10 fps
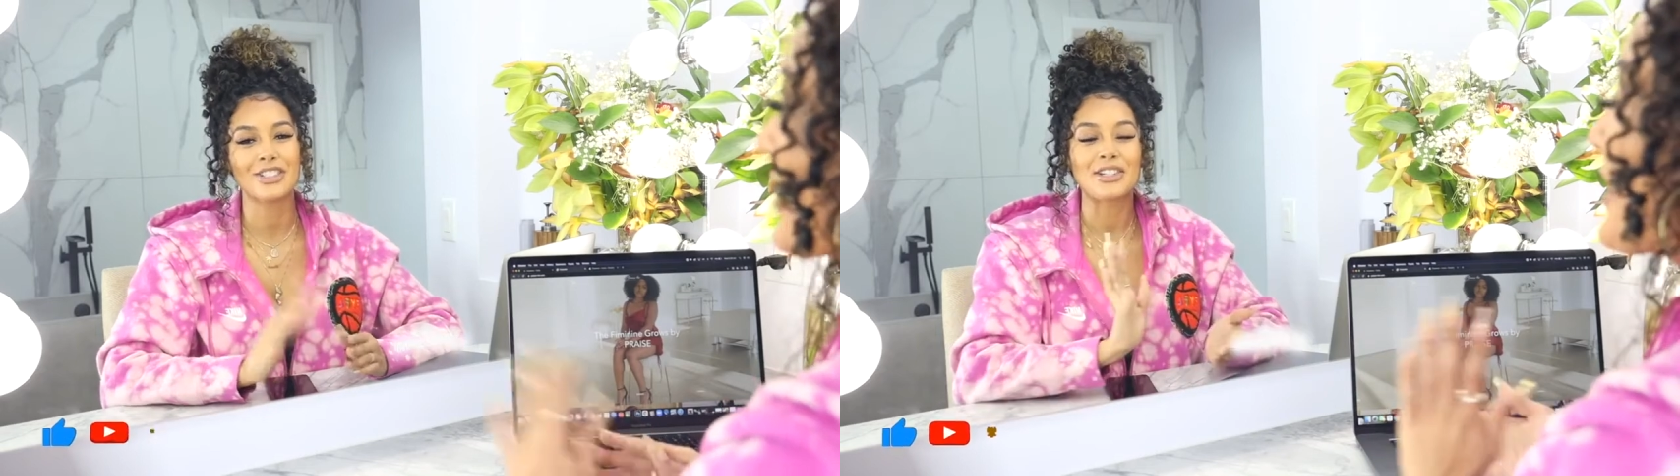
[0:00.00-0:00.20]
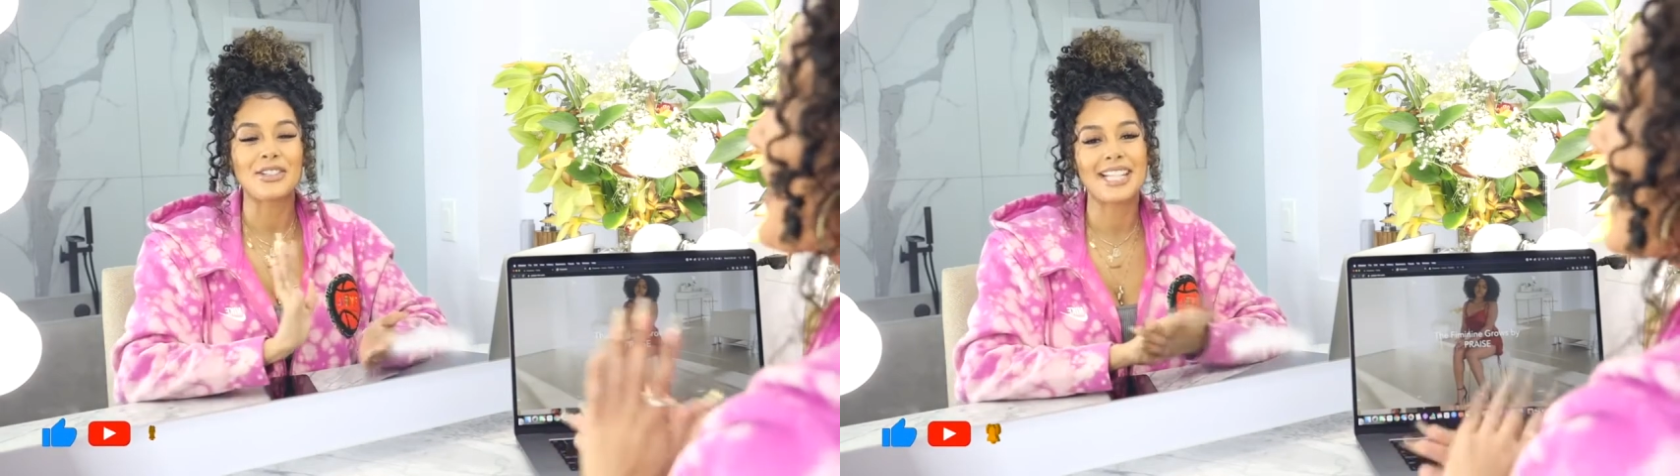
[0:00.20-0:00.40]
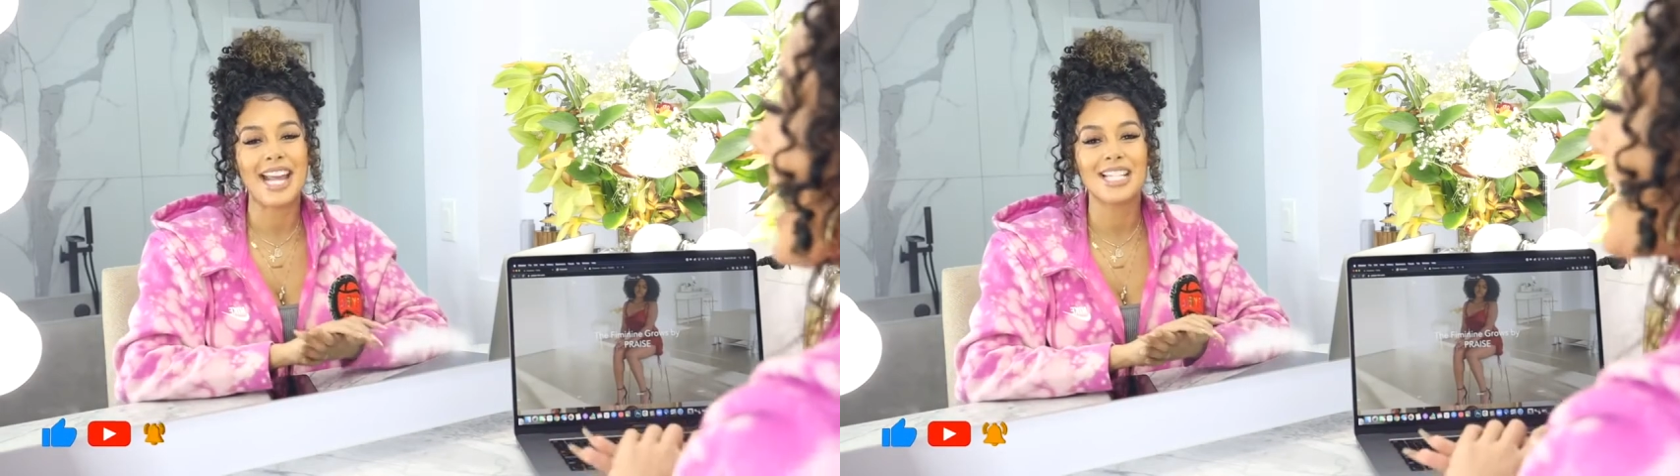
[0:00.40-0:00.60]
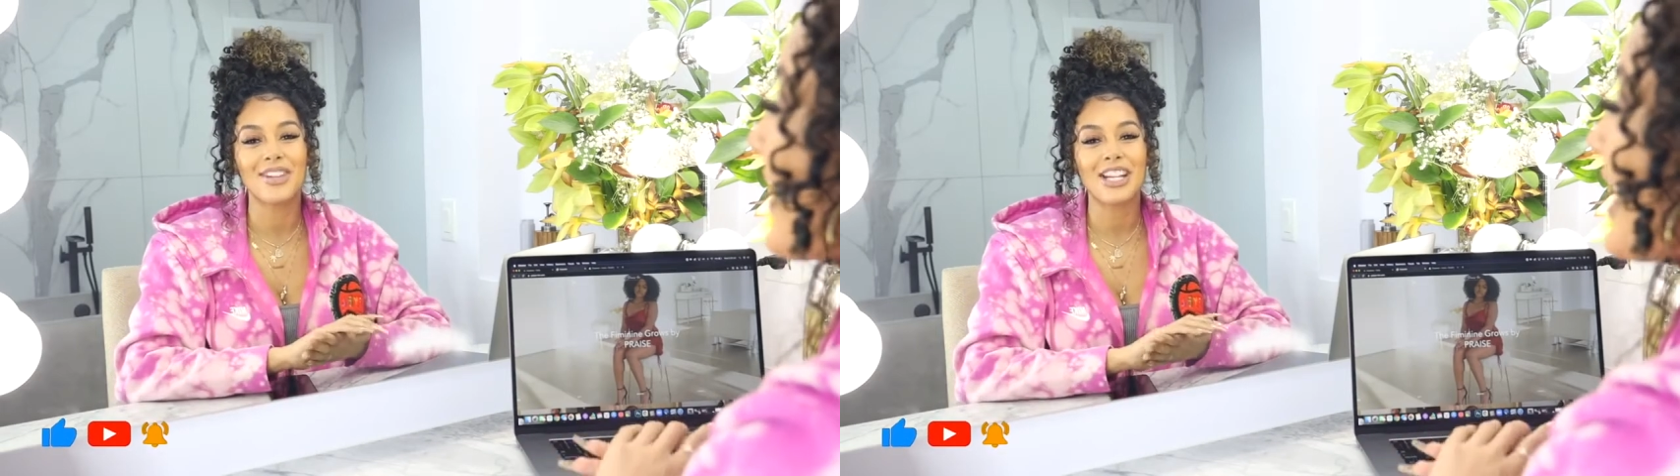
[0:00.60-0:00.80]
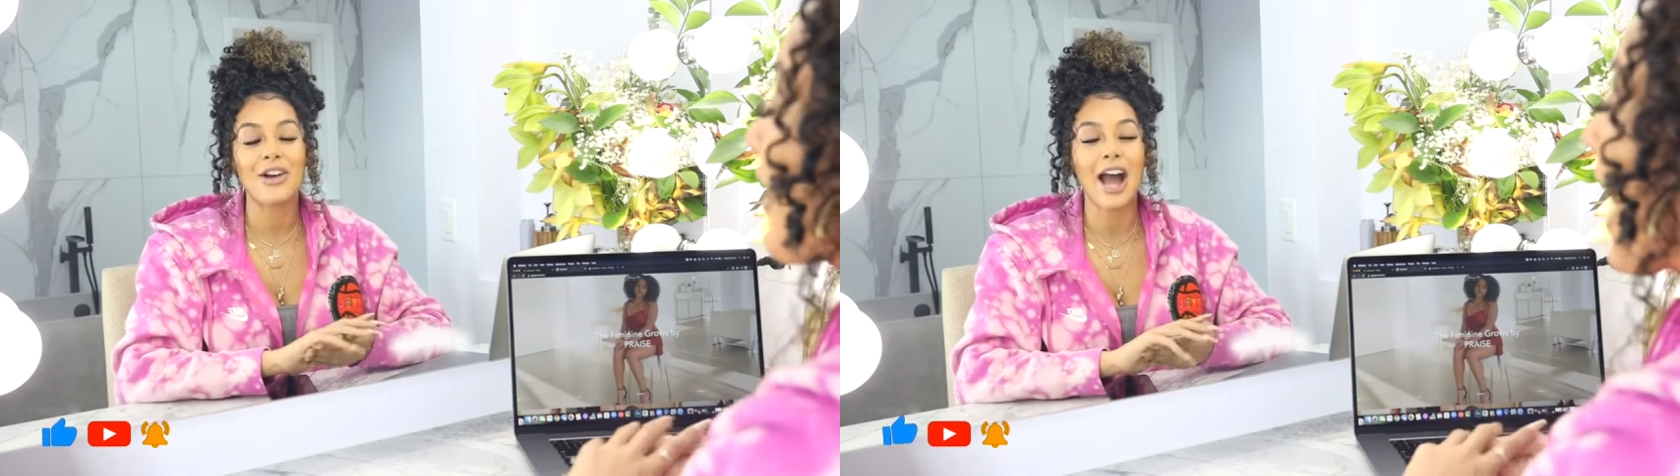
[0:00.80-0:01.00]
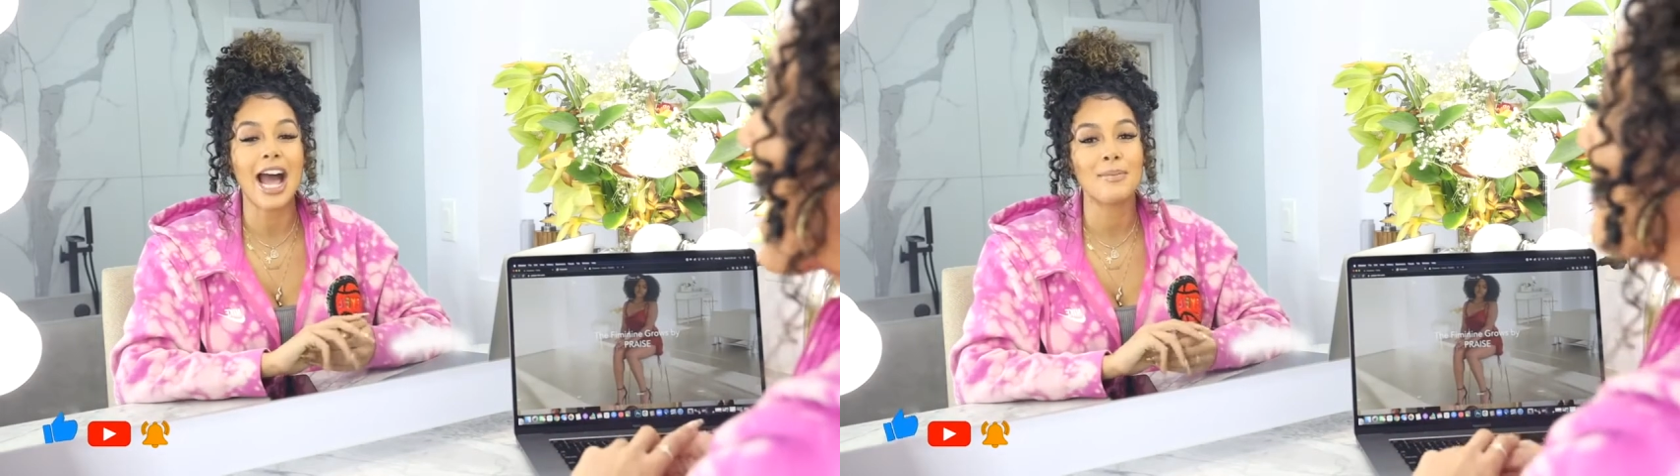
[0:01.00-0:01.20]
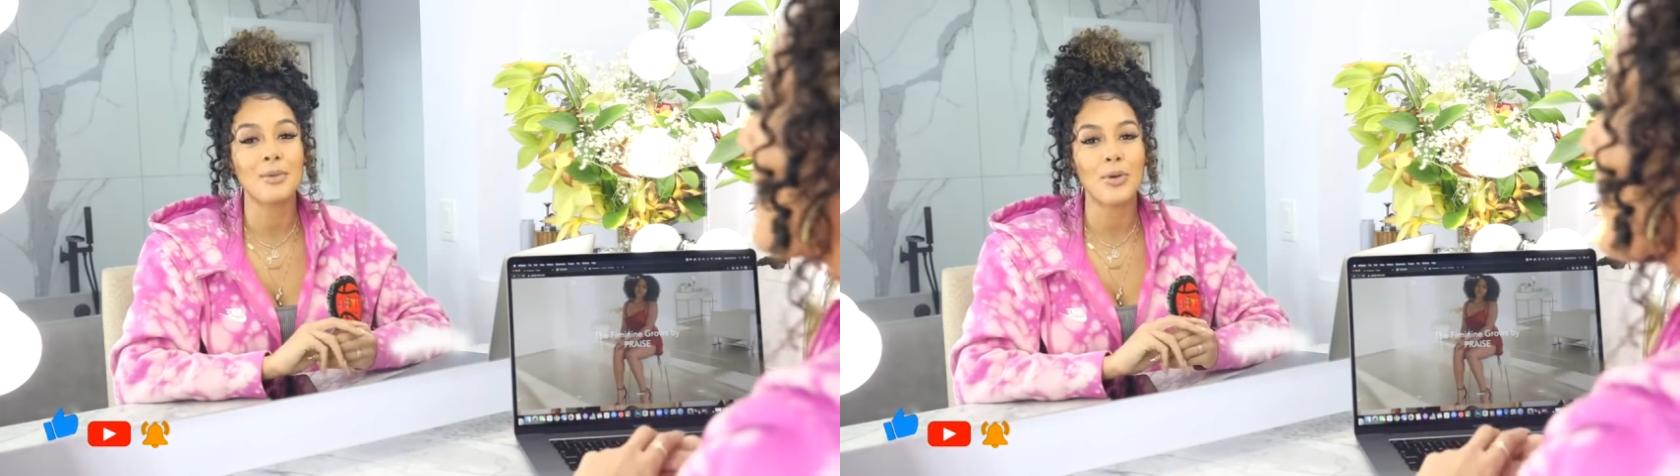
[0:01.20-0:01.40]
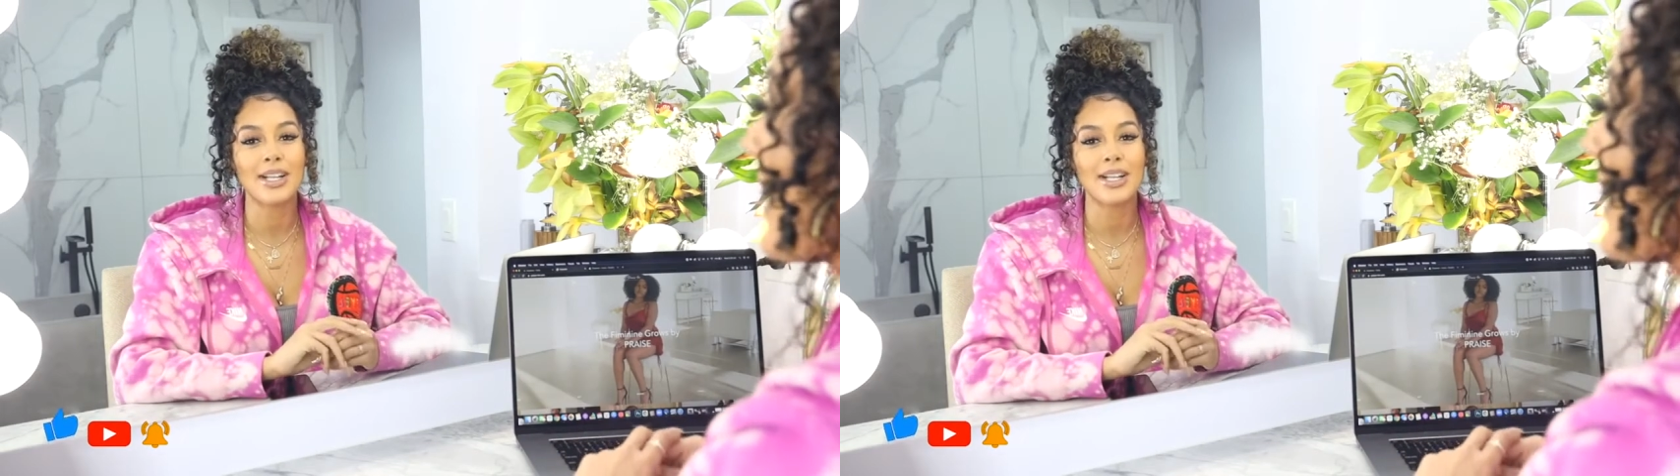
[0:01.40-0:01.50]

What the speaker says: So in today's video, I am going